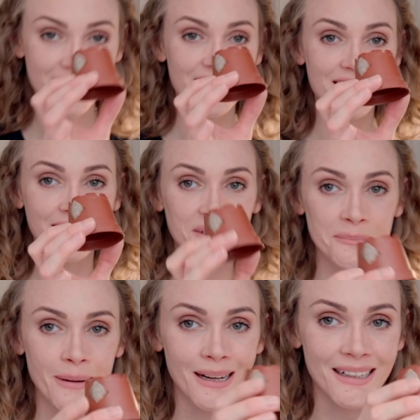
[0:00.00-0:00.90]
just a little
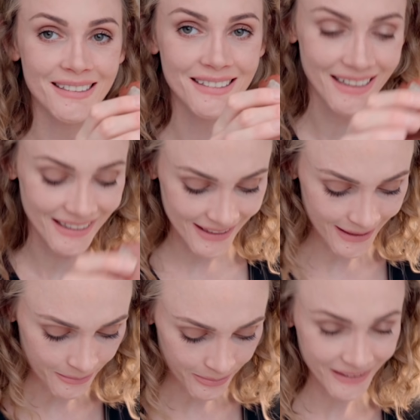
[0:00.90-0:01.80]
pot that I
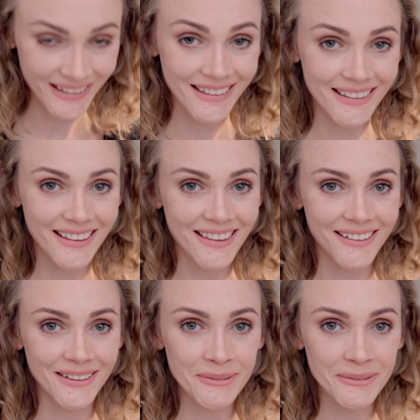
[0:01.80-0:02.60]
keep in the